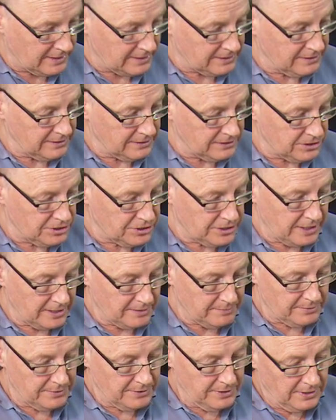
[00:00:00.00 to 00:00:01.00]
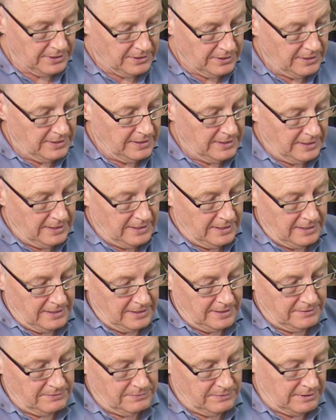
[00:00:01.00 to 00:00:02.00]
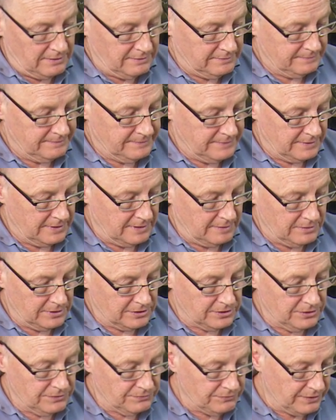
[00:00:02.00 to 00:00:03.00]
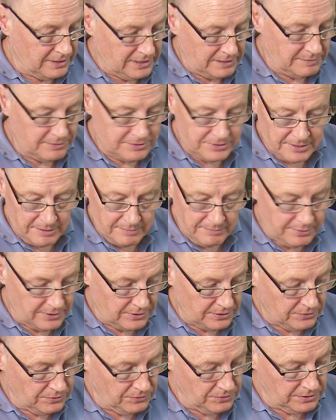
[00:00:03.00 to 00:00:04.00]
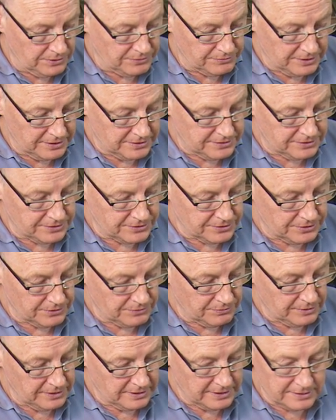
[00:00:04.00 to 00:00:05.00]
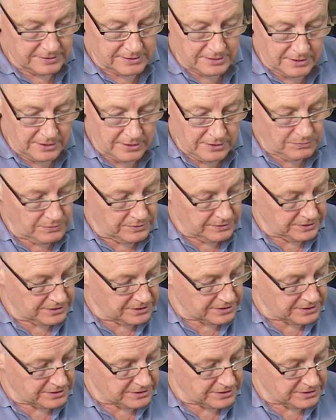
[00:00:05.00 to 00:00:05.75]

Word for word: that kind of shape. Well, it couldn't really be simpler. All you need to do is, with a